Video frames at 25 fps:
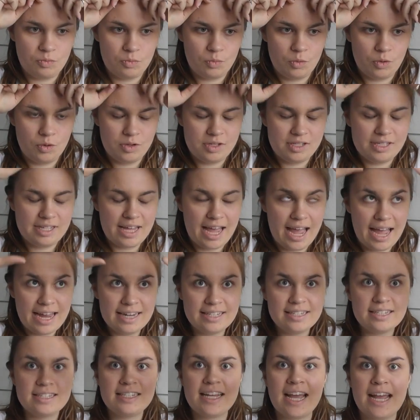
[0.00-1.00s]
was
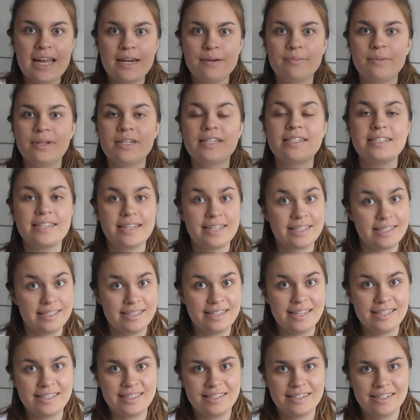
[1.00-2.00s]
Entertainment's
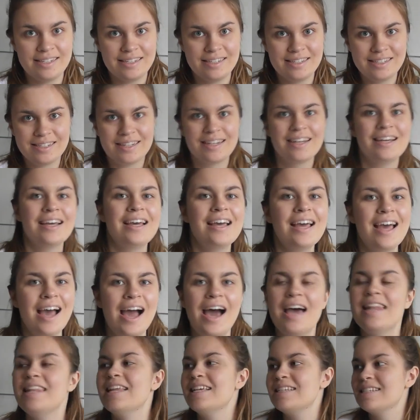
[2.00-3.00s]
Assistant.
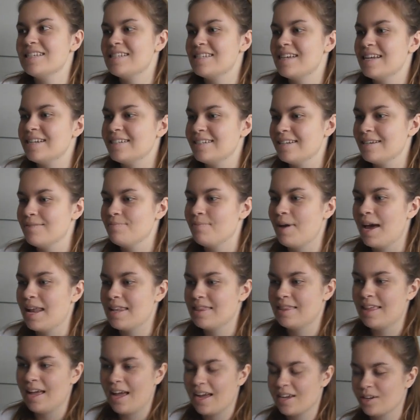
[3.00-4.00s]
And this essentially meant
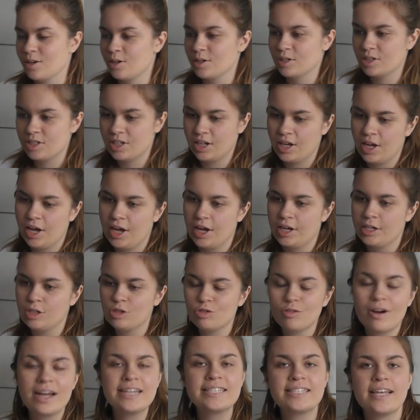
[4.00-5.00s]
that I got to
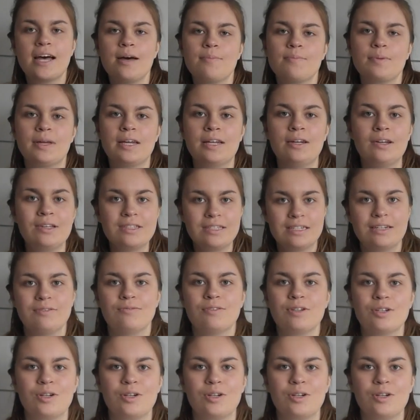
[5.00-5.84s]
dress up in lots of different